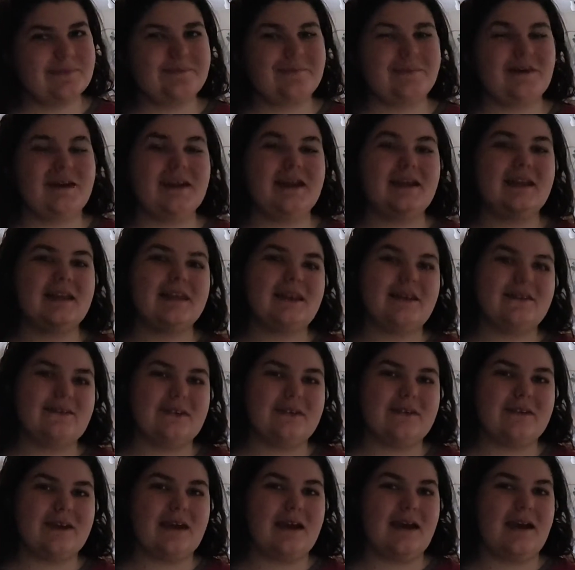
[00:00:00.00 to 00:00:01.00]
But I love
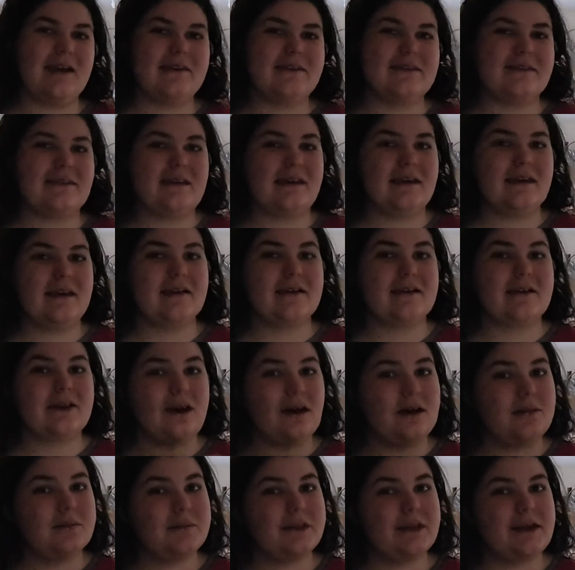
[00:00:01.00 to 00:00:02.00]
you guys, and
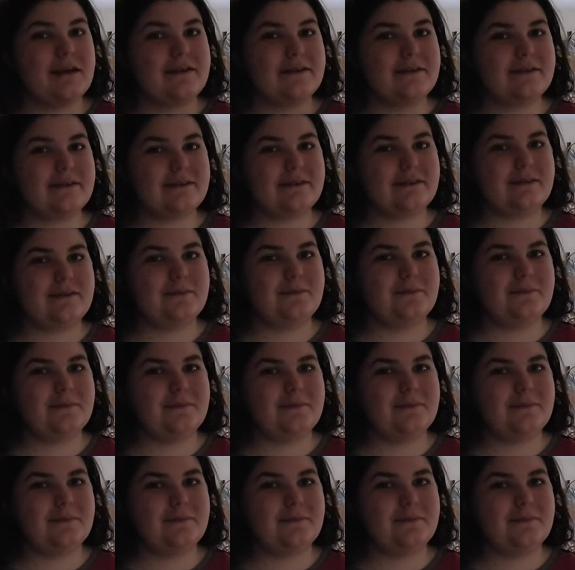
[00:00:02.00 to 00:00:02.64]
God bless.